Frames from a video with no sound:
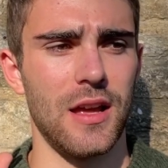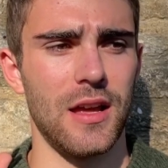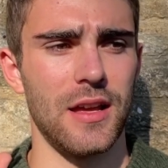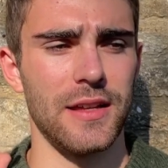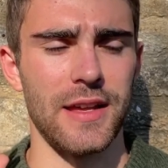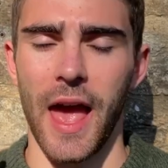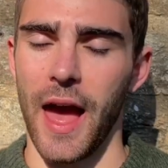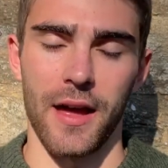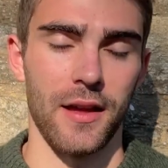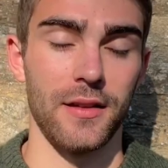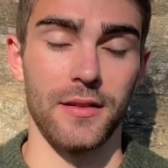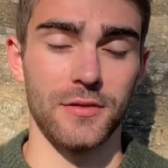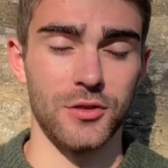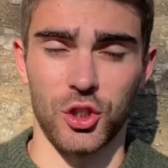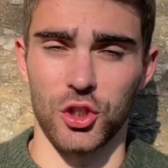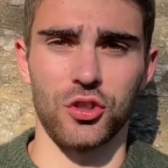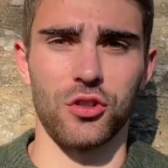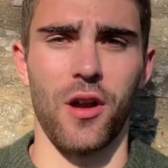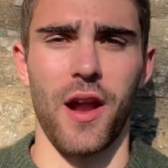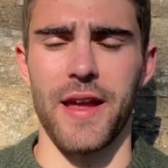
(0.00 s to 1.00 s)
yeah,
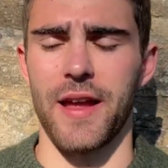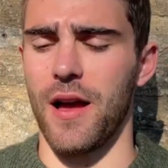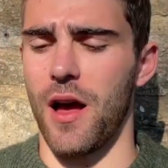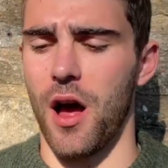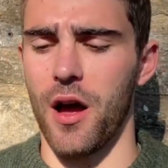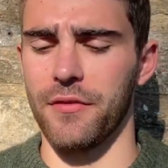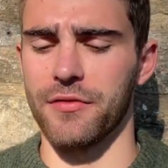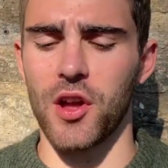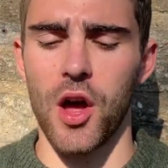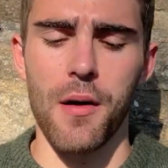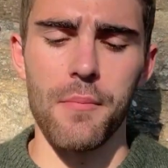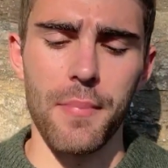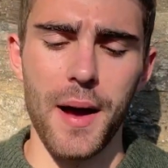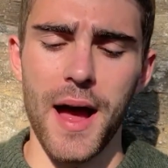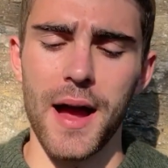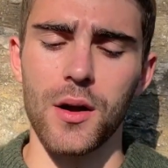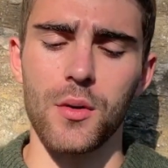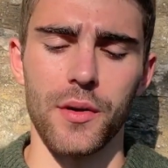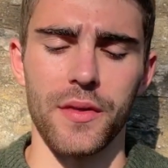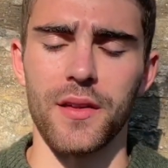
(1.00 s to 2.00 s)
just great. I've come
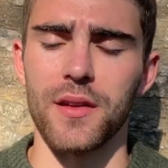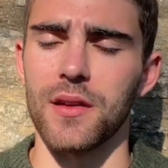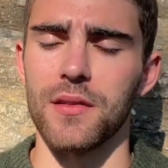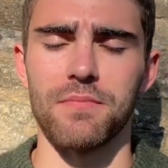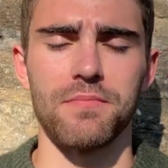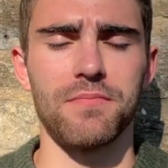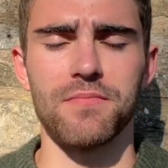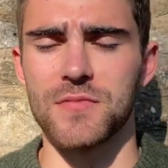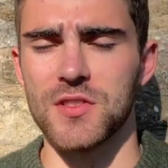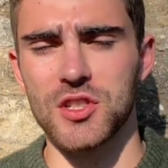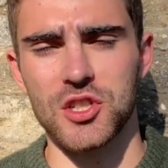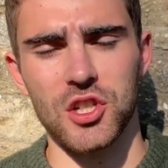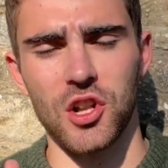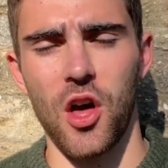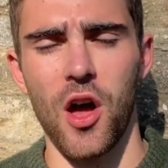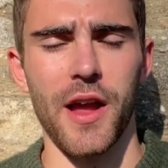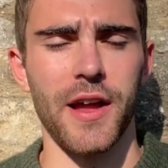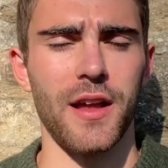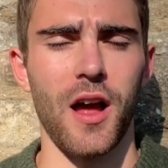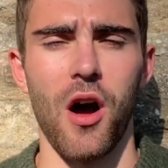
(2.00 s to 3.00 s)
back with a
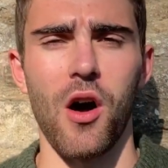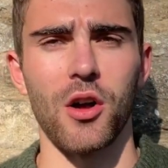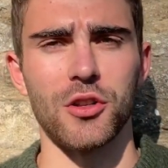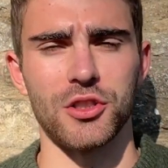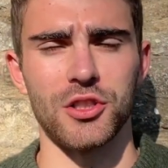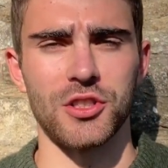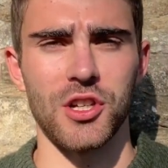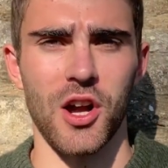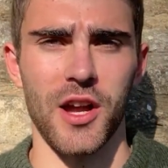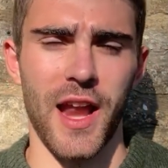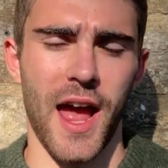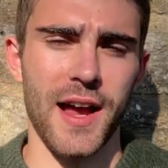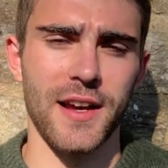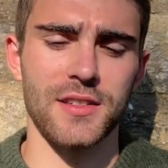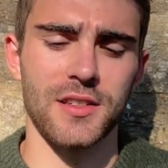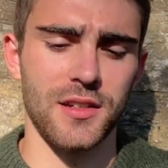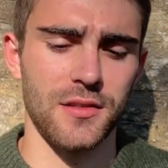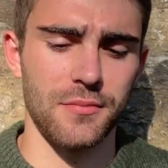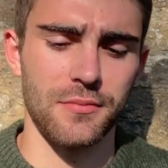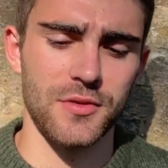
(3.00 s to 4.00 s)
slight Argentine
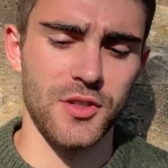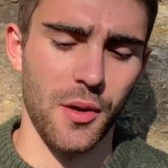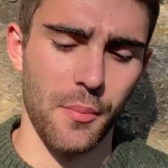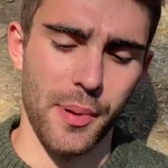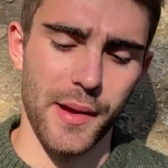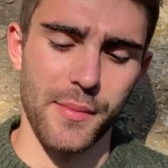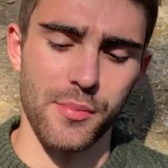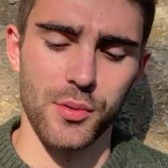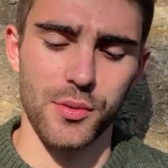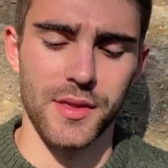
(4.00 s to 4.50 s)
accent. Some people